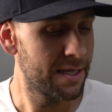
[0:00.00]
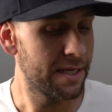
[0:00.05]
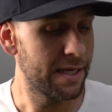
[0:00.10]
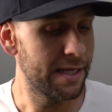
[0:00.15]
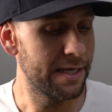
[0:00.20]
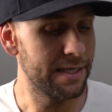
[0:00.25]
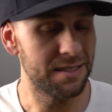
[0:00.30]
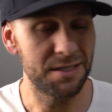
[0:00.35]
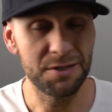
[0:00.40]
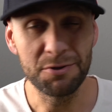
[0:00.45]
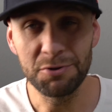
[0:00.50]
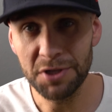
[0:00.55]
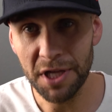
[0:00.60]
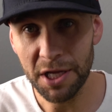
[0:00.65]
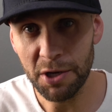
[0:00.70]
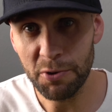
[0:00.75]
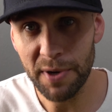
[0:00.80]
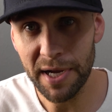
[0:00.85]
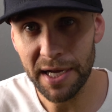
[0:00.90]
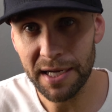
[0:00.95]
It is
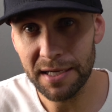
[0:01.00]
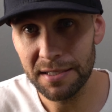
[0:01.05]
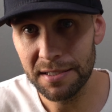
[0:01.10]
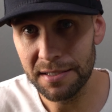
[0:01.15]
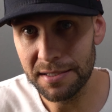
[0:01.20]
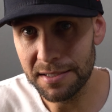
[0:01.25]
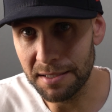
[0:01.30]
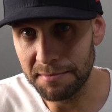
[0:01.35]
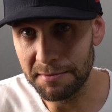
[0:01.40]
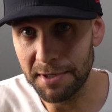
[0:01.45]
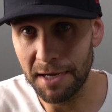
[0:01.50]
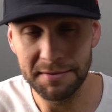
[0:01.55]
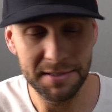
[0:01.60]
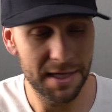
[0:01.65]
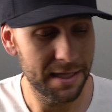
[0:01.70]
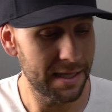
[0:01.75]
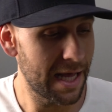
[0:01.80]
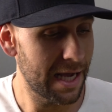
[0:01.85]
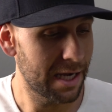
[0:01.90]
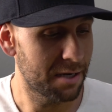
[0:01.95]
usually quick. Sometimes
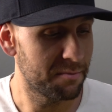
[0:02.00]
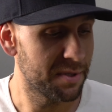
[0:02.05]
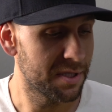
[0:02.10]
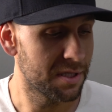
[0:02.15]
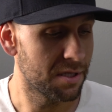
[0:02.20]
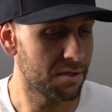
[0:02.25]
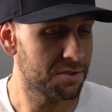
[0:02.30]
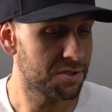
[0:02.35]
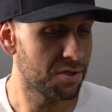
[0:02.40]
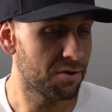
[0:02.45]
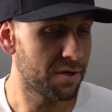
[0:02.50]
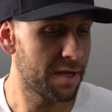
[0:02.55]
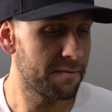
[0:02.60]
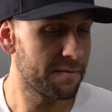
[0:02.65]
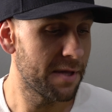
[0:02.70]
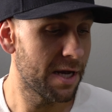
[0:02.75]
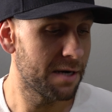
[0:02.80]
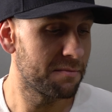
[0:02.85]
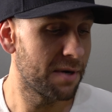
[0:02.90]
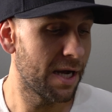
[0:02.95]
I lag a bit though, so
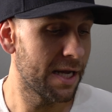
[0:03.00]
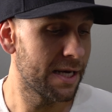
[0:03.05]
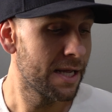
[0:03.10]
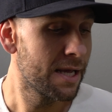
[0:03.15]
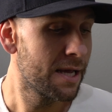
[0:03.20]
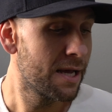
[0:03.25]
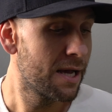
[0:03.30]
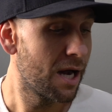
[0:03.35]
keep that in mind.